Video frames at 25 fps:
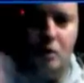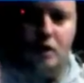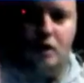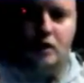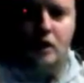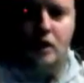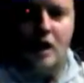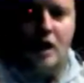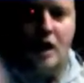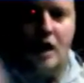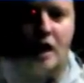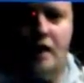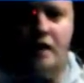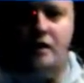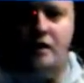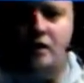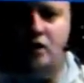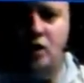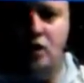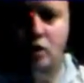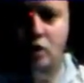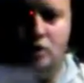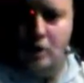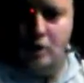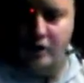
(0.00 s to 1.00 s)
one line,
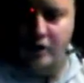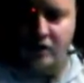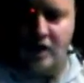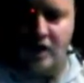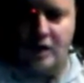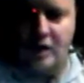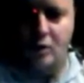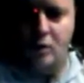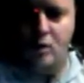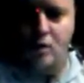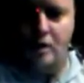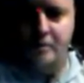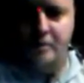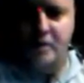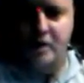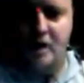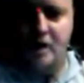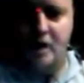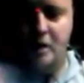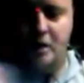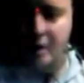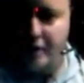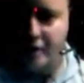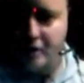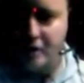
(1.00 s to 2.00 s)
you'll know exactly who I'm
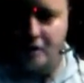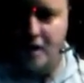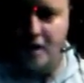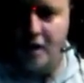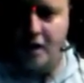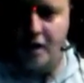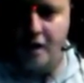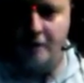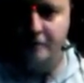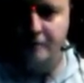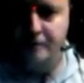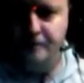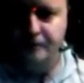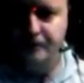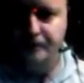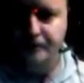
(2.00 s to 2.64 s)
talking about. You ready?